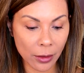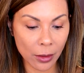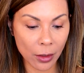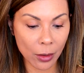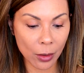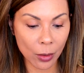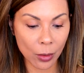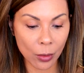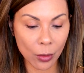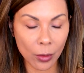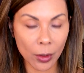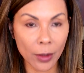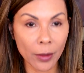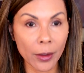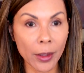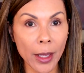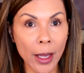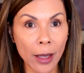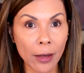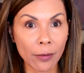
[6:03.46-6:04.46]
so
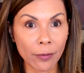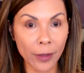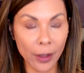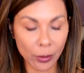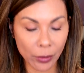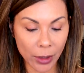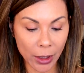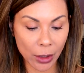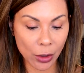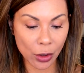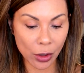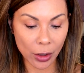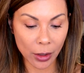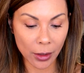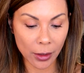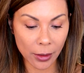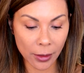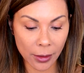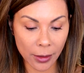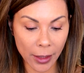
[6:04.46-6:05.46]
that foundation
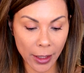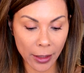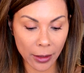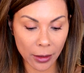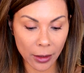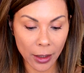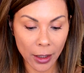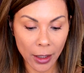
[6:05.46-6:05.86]
is set.